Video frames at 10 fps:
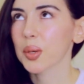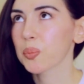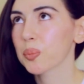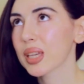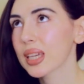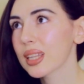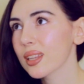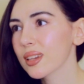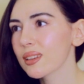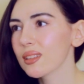
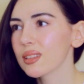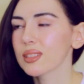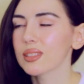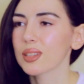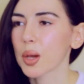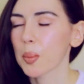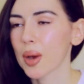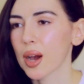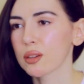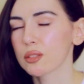opinion
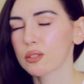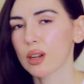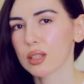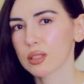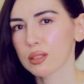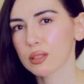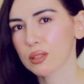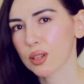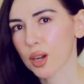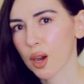about Russell
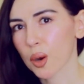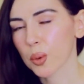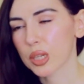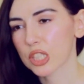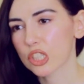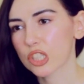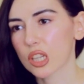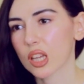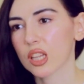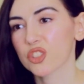Crowe has
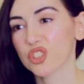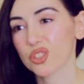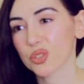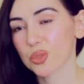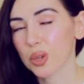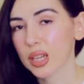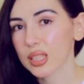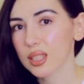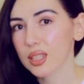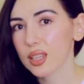changed
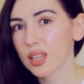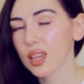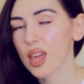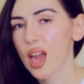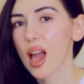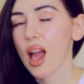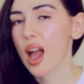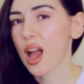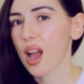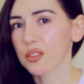greatly
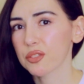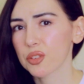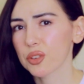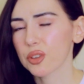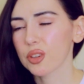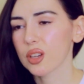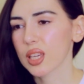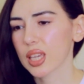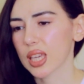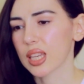after
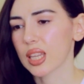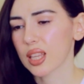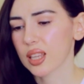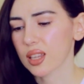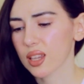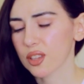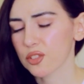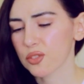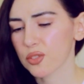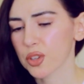he did
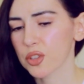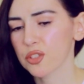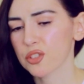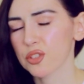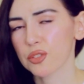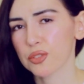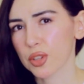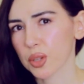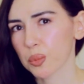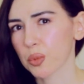his first
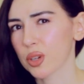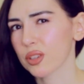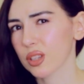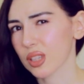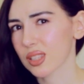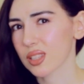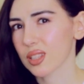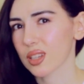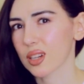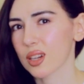film where
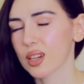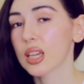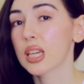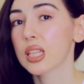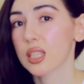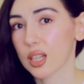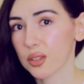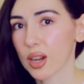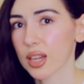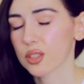he's the
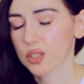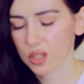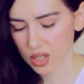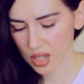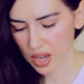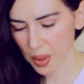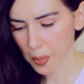director.